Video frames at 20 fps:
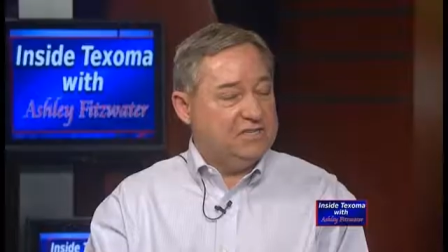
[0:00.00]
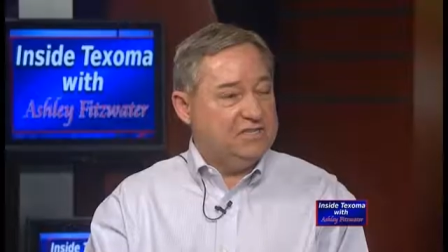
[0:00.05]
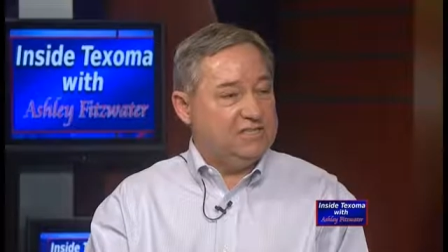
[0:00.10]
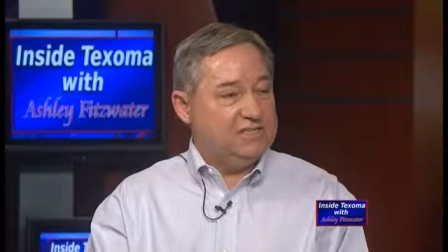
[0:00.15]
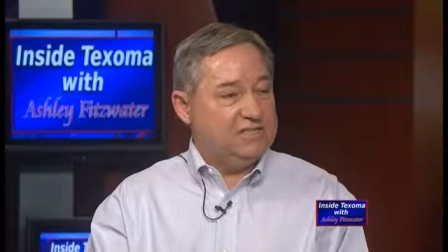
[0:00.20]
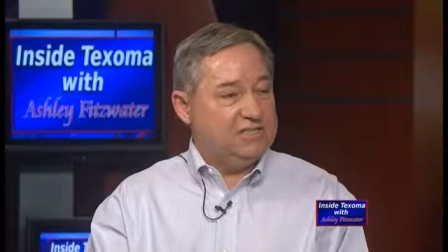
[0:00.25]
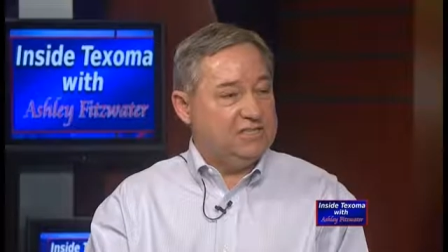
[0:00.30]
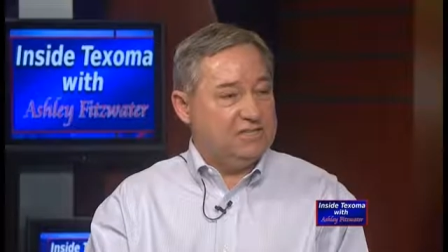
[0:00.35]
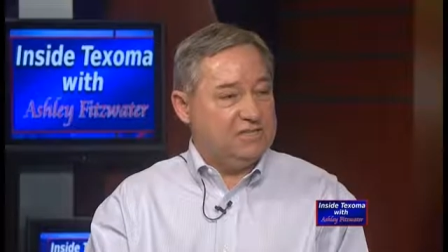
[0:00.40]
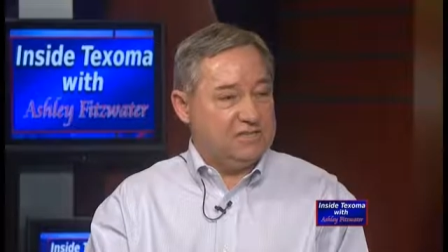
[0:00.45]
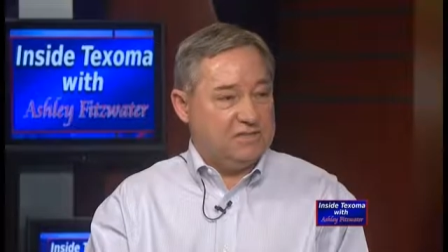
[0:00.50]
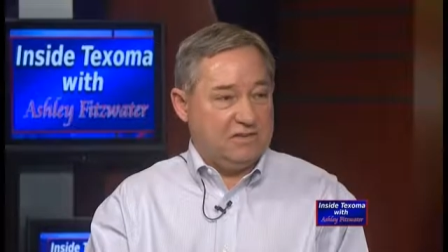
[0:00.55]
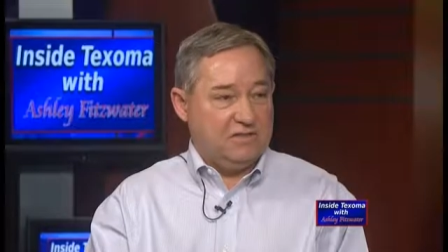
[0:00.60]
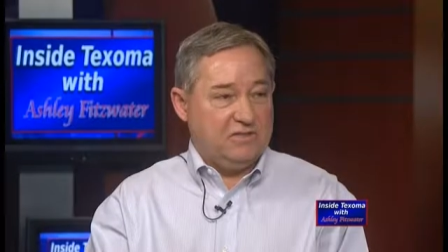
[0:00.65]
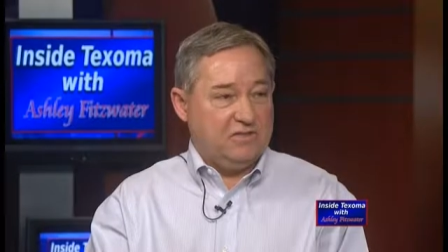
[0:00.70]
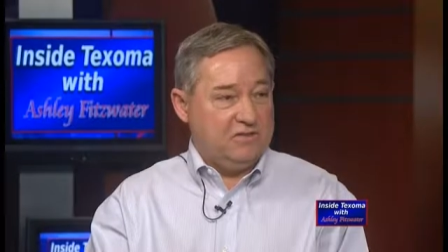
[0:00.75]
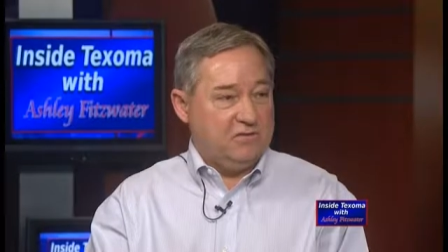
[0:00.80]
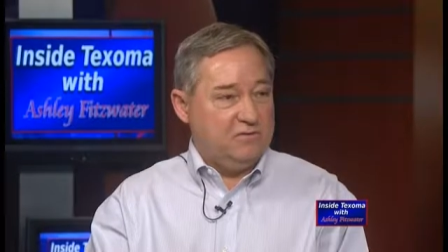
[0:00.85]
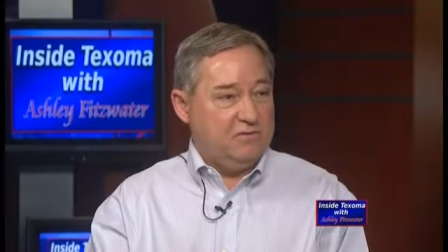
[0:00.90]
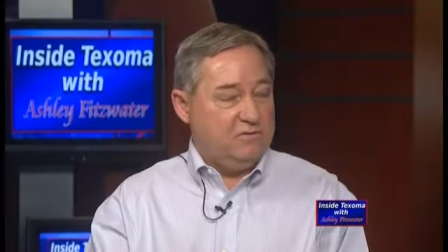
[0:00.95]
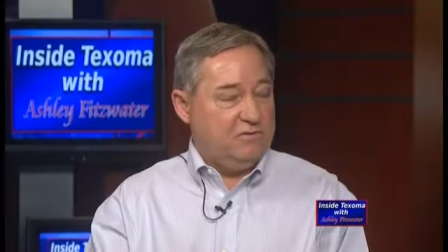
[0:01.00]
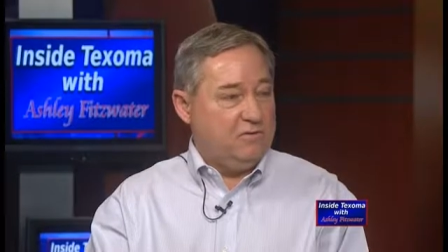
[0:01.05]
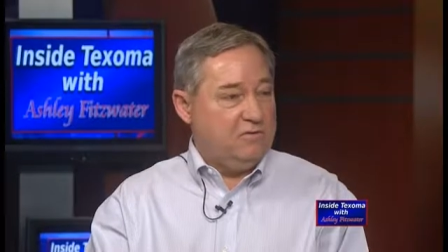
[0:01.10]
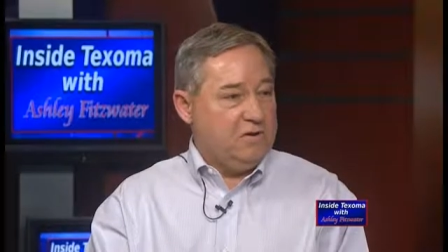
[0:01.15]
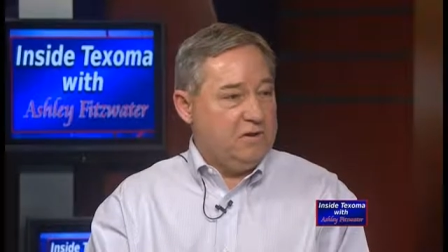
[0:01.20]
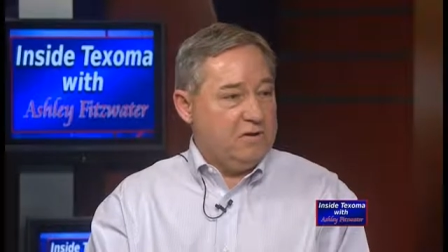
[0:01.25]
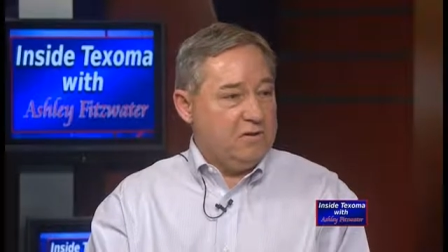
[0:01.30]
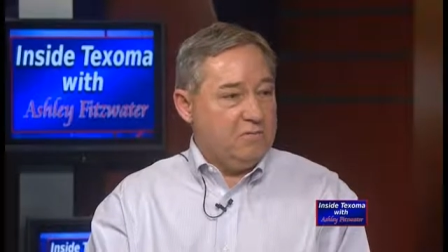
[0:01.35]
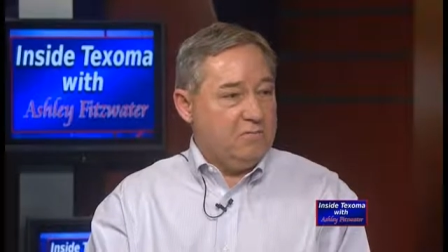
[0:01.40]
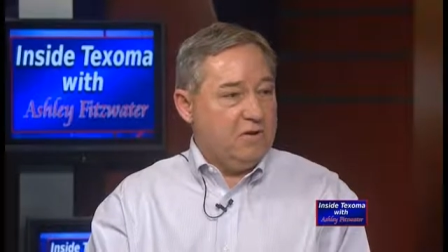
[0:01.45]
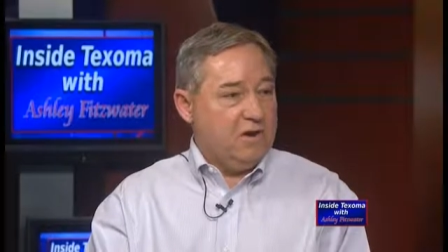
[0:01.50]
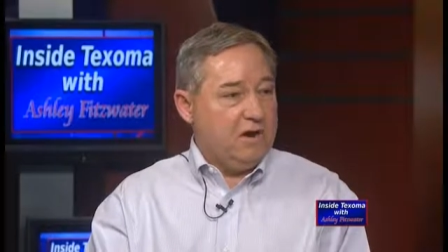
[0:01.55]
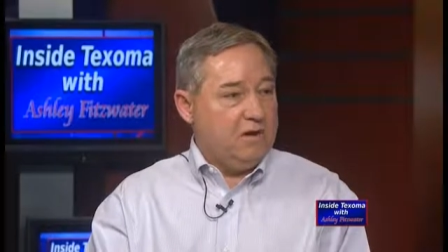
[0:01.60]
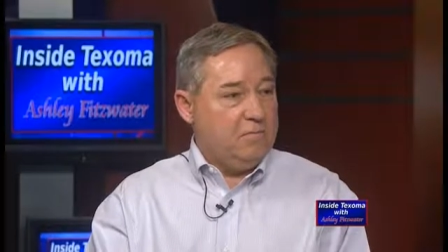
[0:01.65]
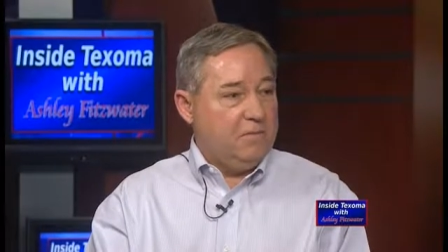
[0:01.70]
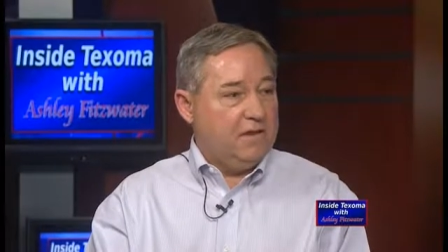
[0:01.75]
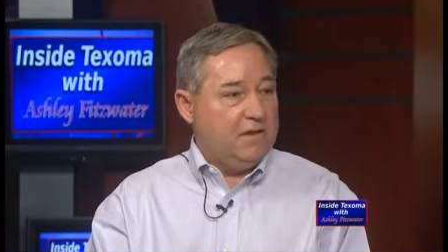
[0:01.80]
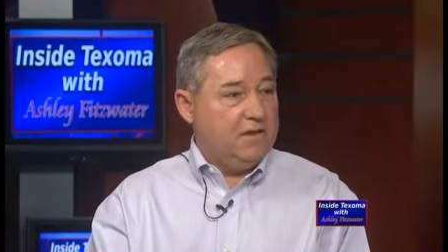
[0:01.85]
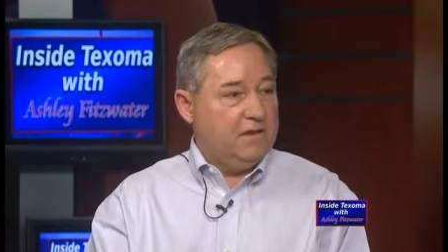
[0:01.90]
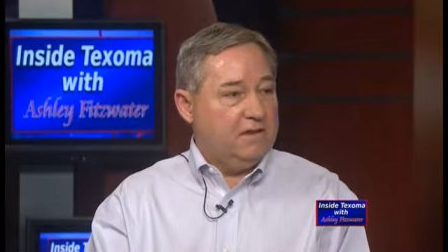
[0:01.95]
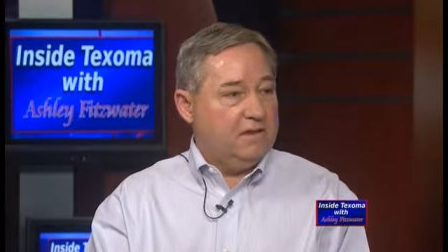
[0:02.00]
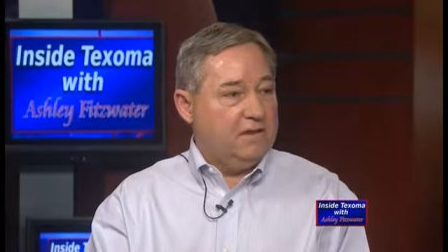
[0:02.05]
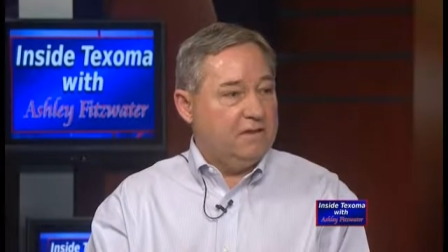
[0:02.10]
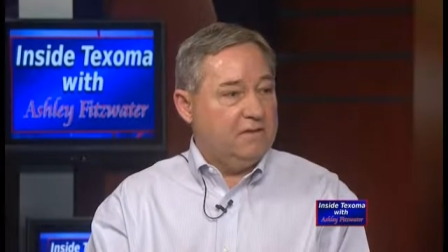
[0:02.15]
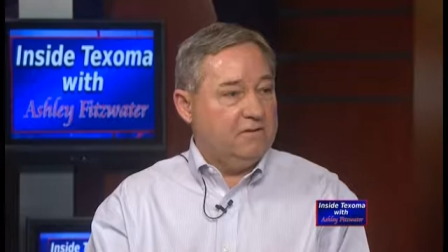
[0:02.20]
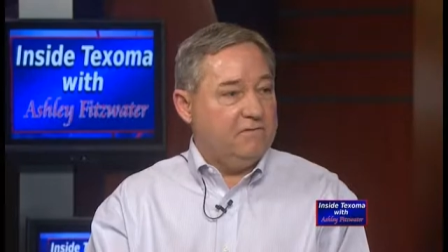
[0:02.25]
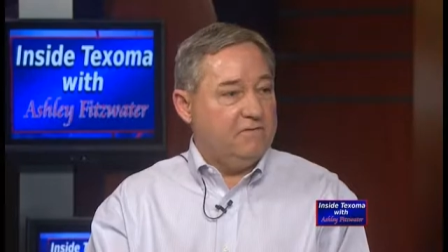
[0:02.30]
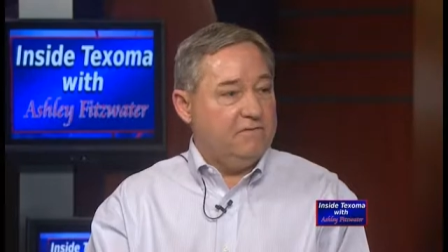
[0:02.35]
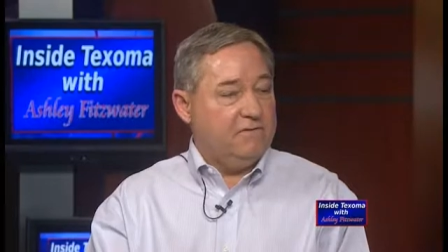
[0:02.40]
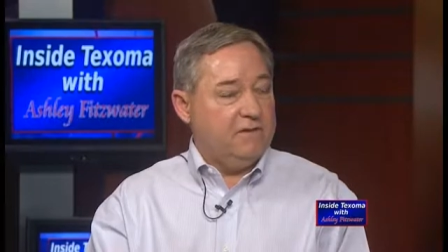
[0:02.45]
it just through probably in the